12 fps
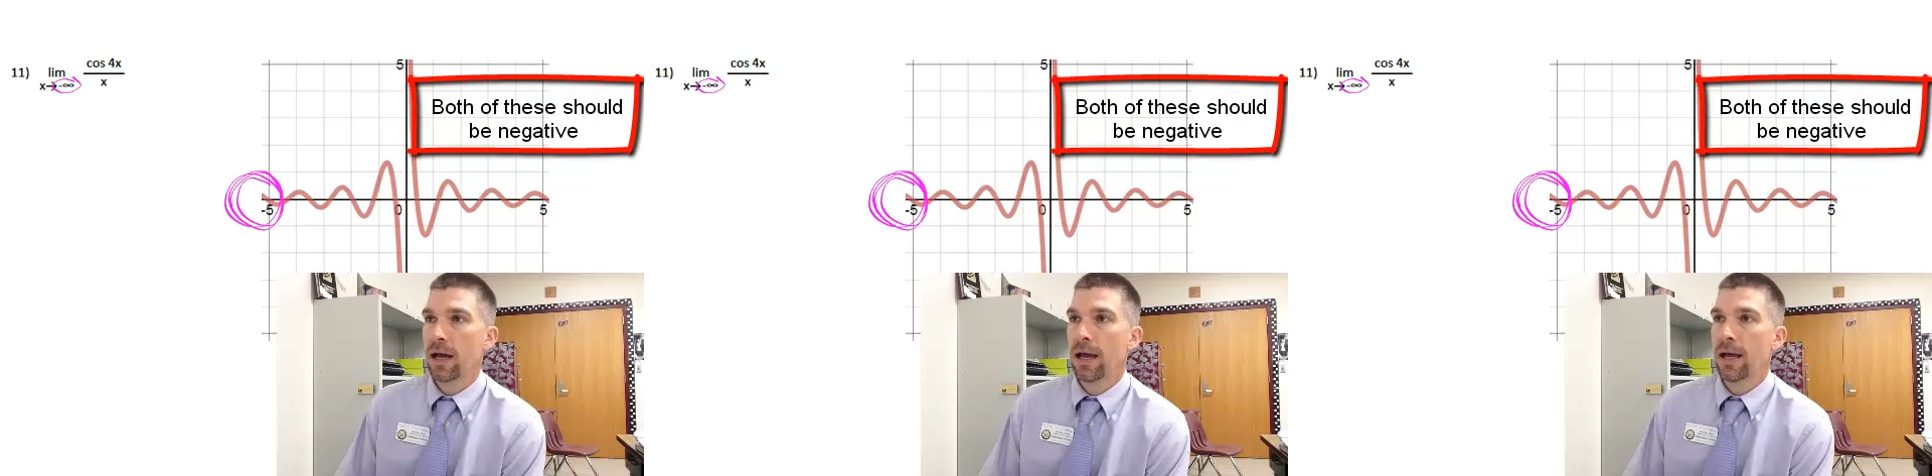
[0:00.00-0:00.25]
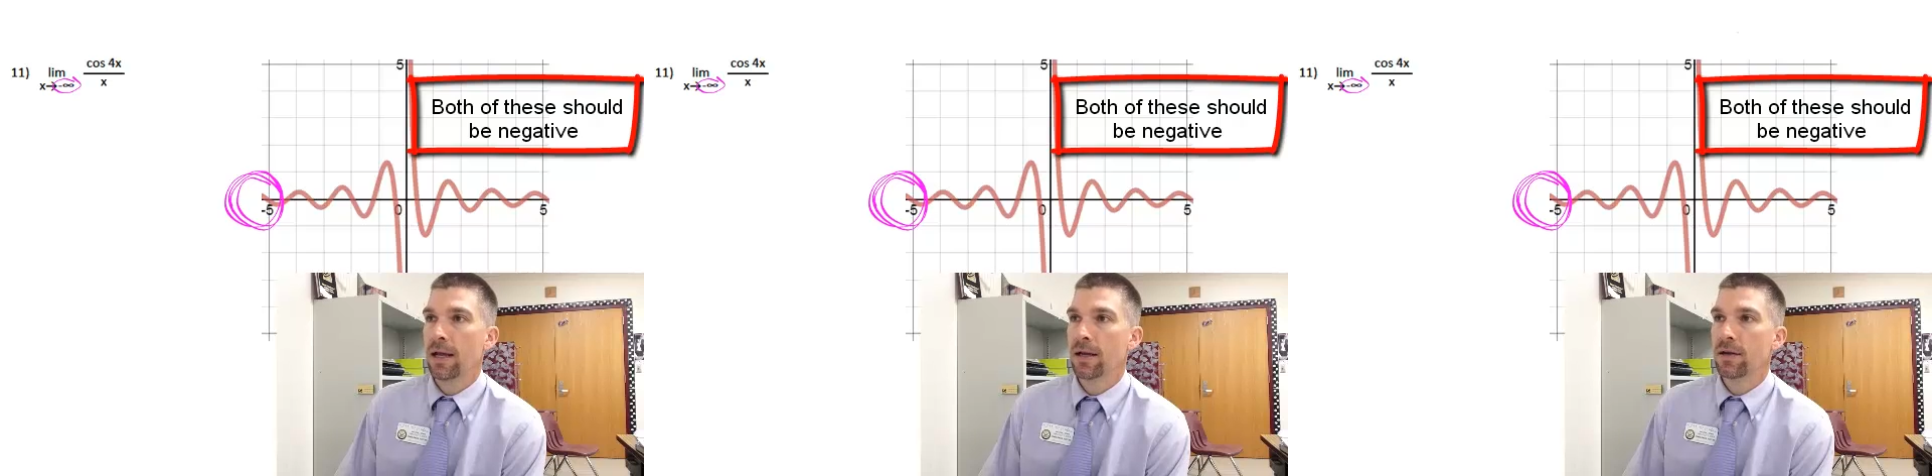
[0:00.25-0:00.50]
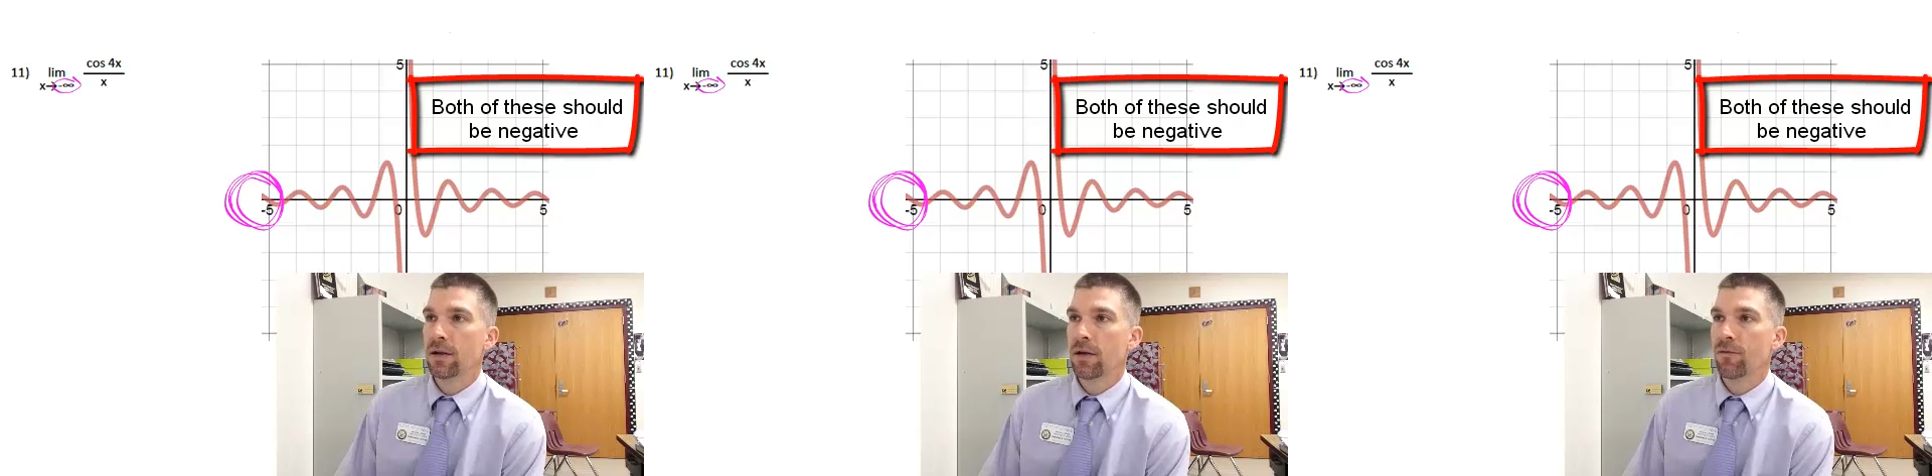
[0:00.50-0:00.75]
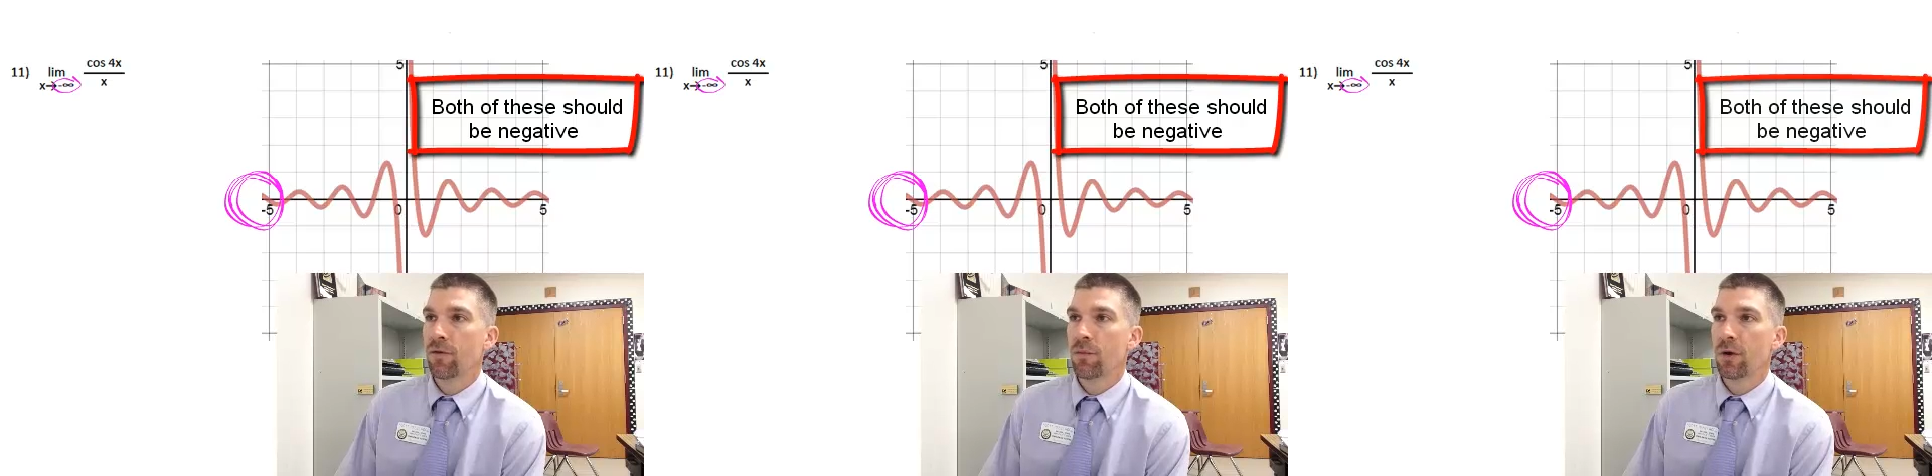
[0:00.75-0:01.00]
And
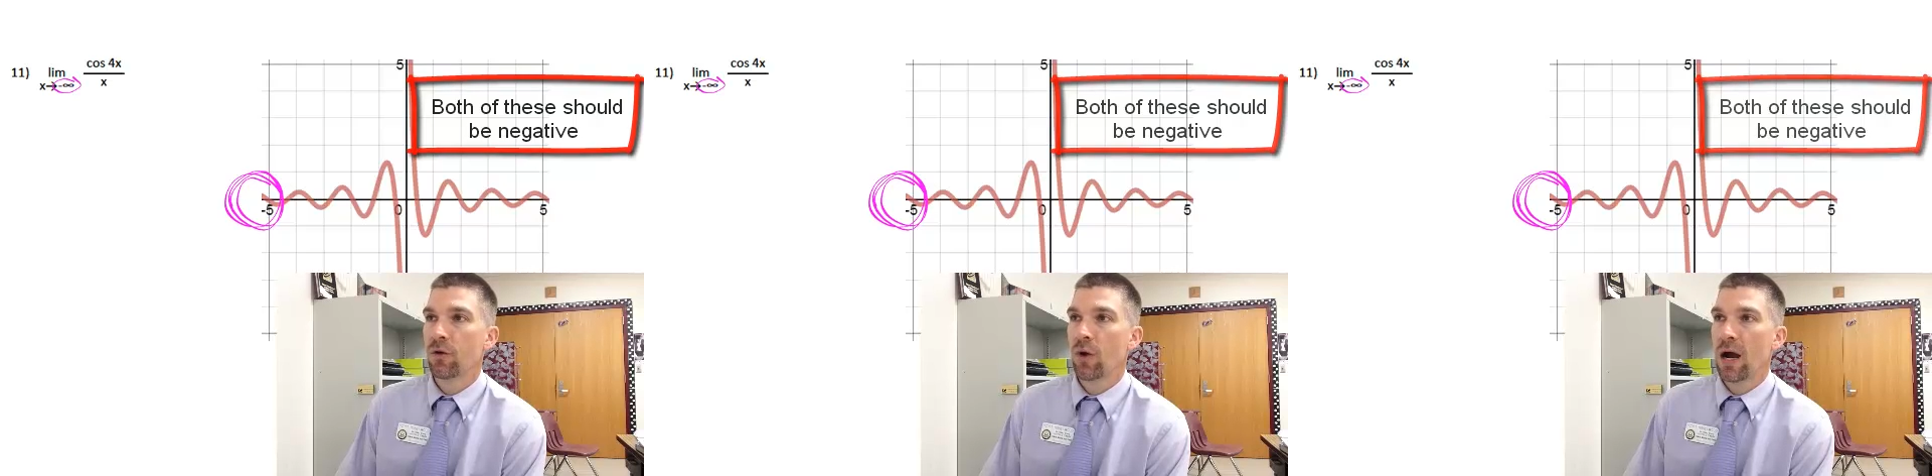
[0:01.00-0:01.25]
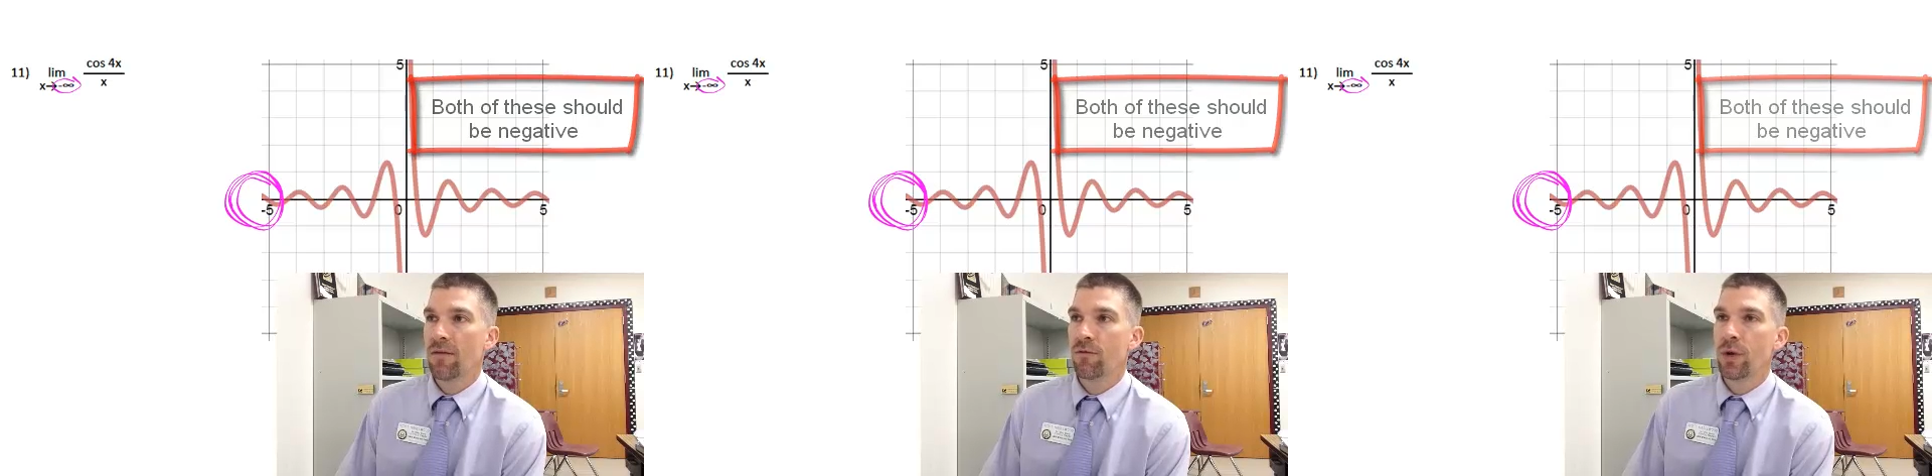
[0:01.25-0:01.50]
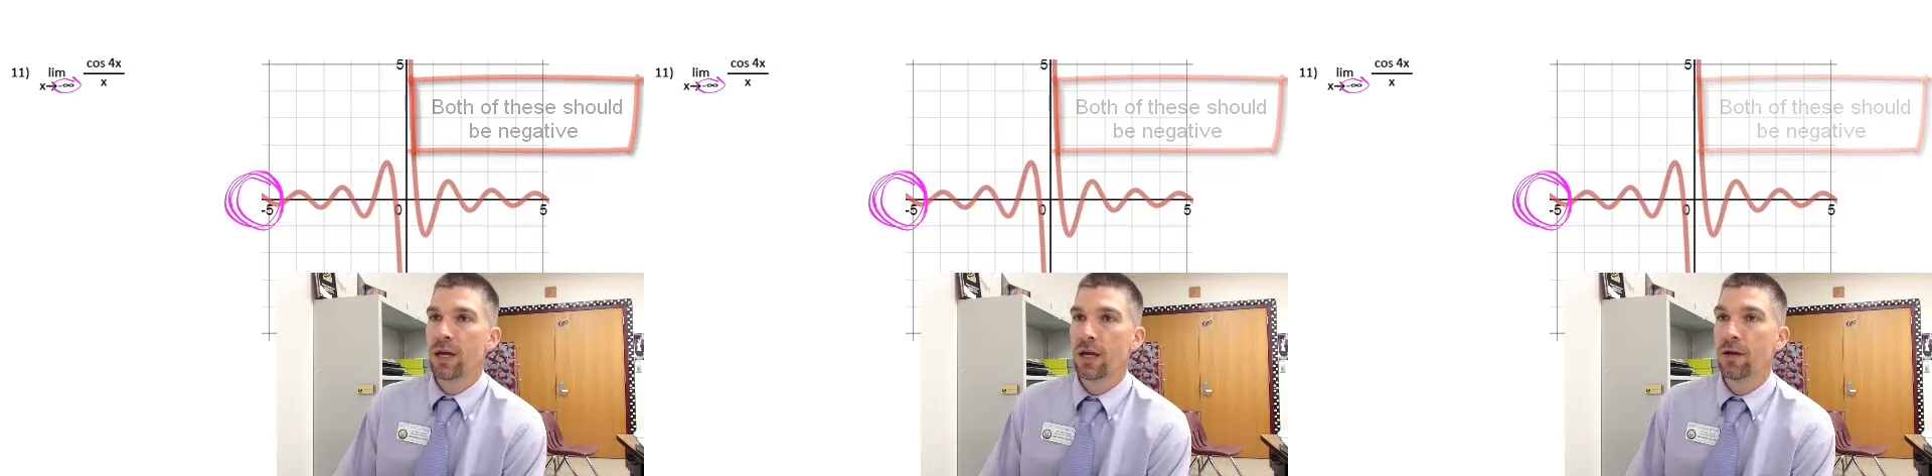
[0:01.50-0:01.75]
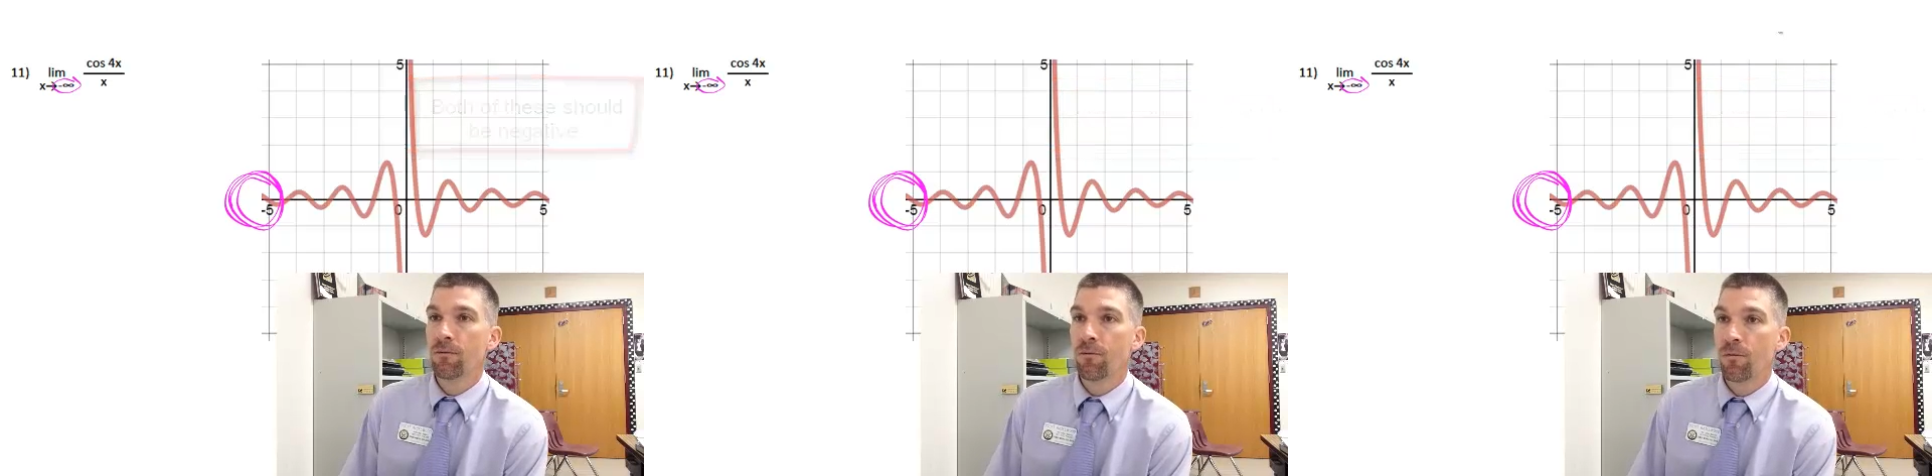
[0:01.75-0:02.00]
from the graph, we
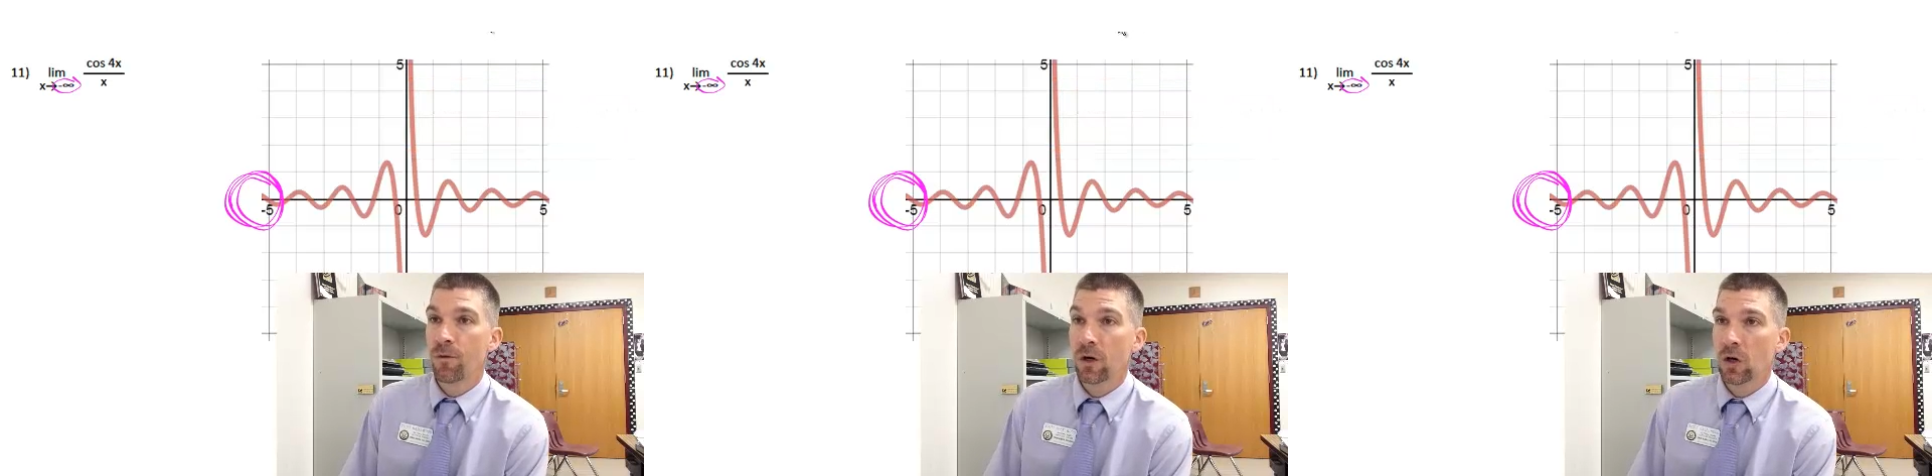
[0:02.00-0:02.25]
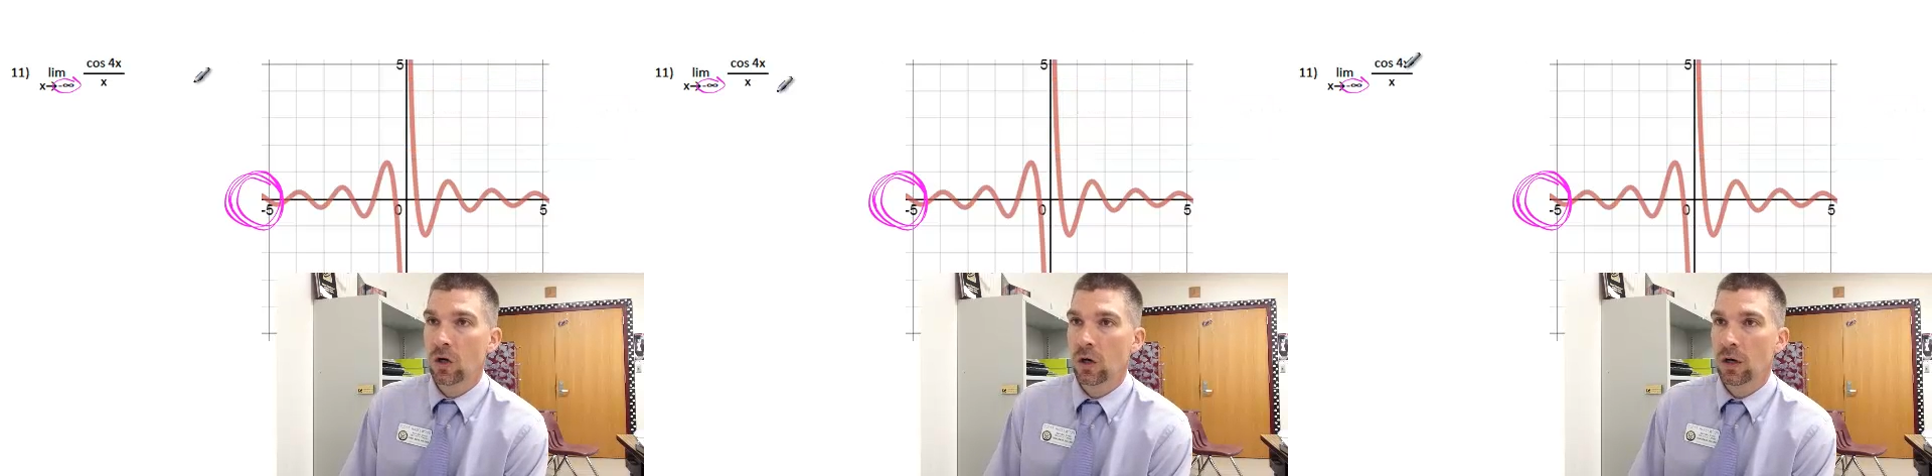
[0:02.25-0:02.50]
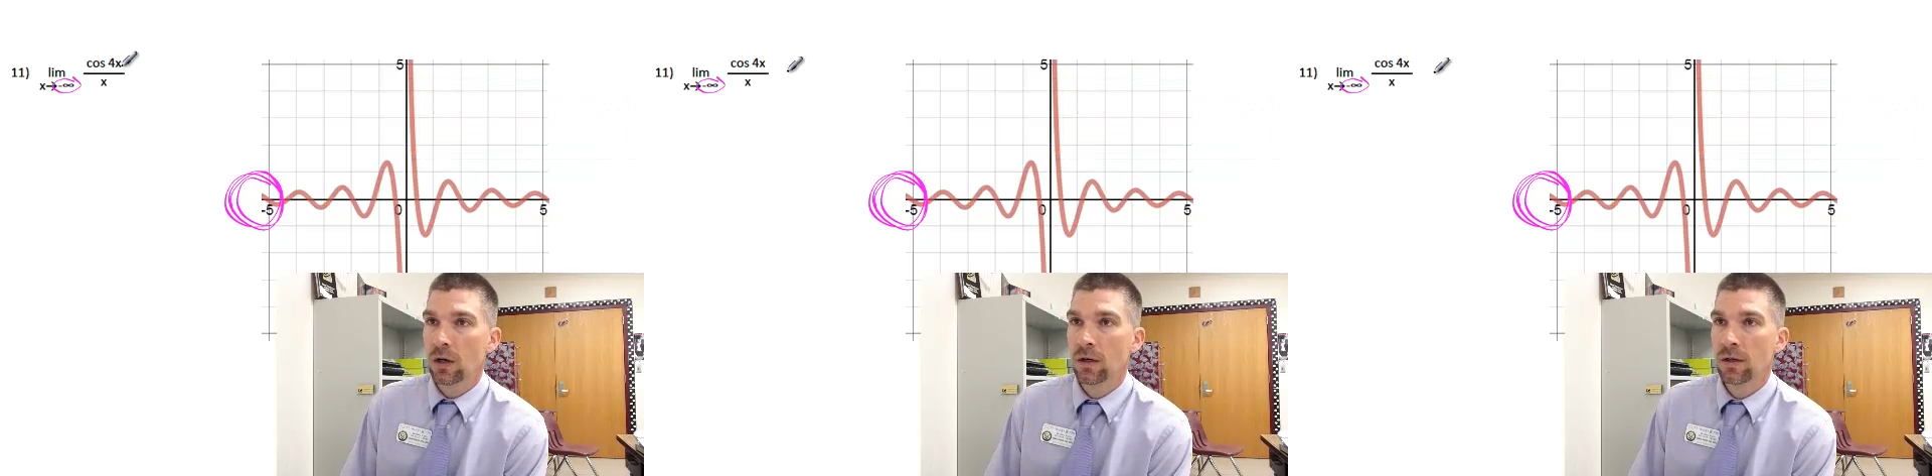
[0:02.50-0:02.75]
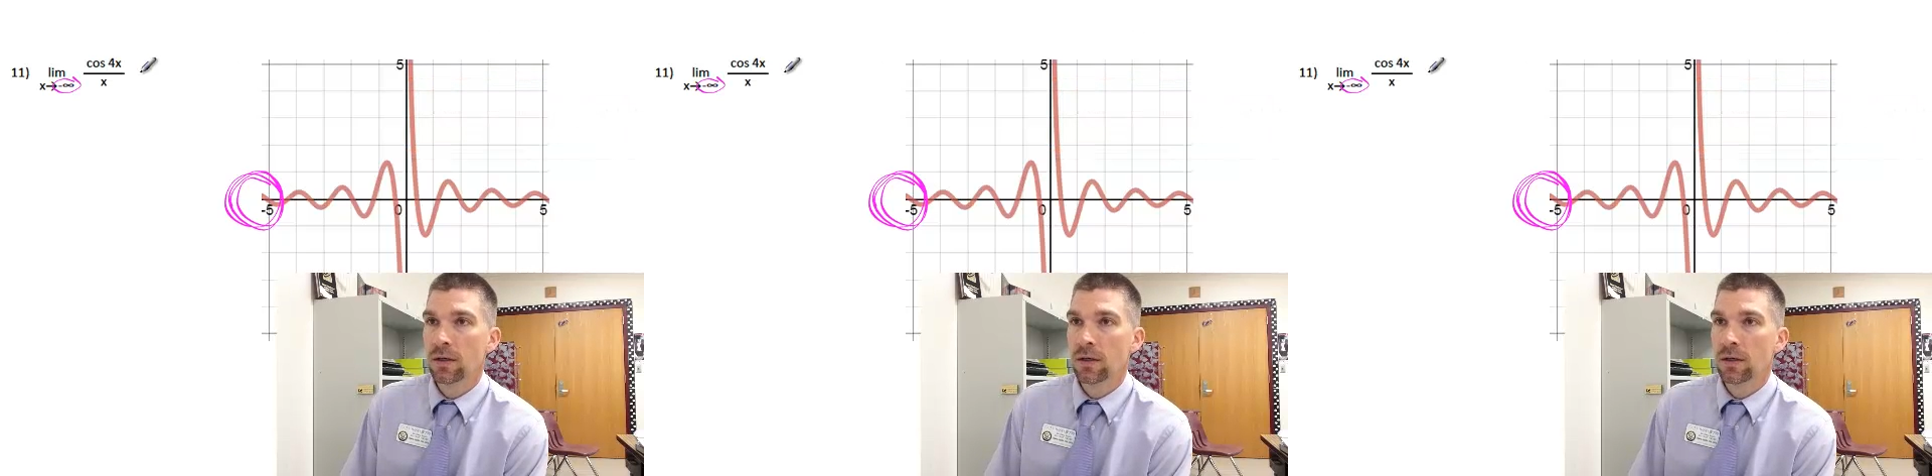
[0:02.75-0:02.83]
can infer